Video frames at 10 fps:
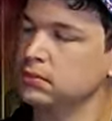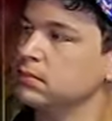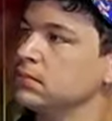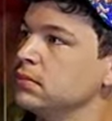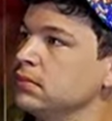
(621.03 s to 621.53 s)

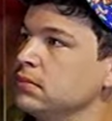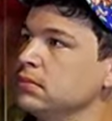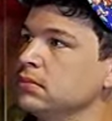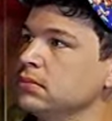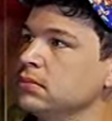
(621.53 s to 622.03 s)

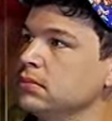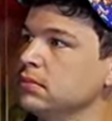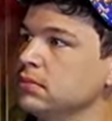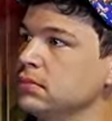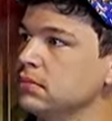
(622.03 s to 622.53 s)

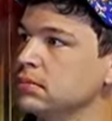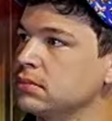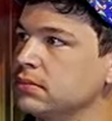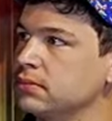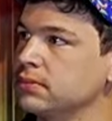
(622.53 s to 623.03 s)

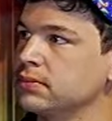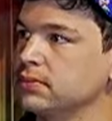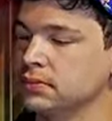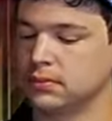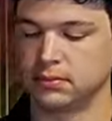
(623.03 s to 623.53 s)

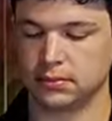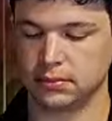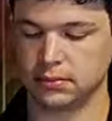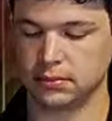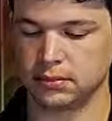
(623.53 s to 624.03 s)

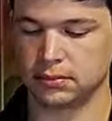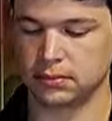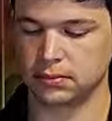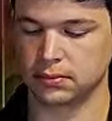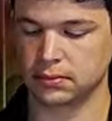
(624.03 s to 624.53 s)

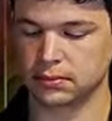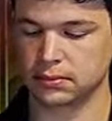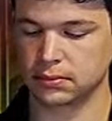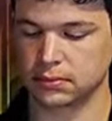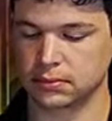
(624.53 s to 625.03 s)

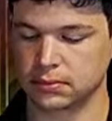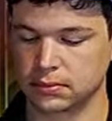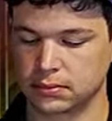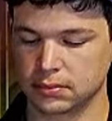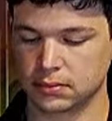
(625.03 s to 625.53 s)

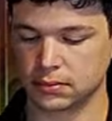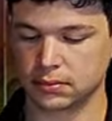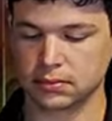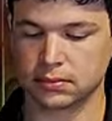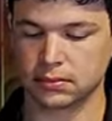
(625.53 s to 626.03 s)

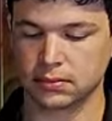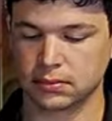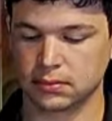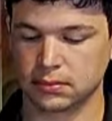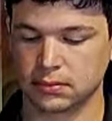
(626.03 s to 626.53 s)

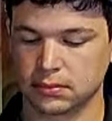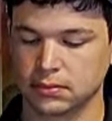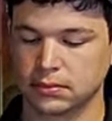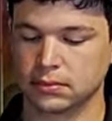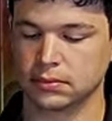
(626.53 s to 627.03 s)

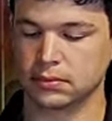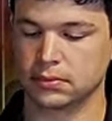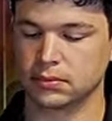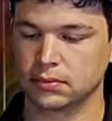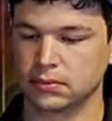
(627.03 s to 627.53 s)

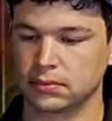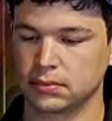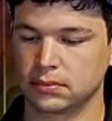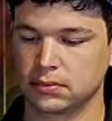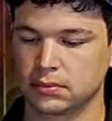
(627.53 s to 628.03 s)

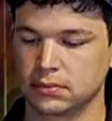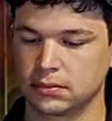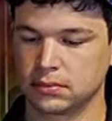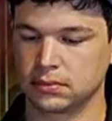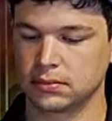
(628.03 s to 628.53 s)

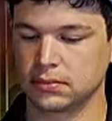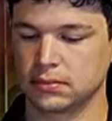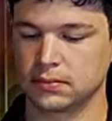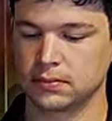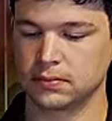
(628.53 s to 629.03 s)
(not speaking)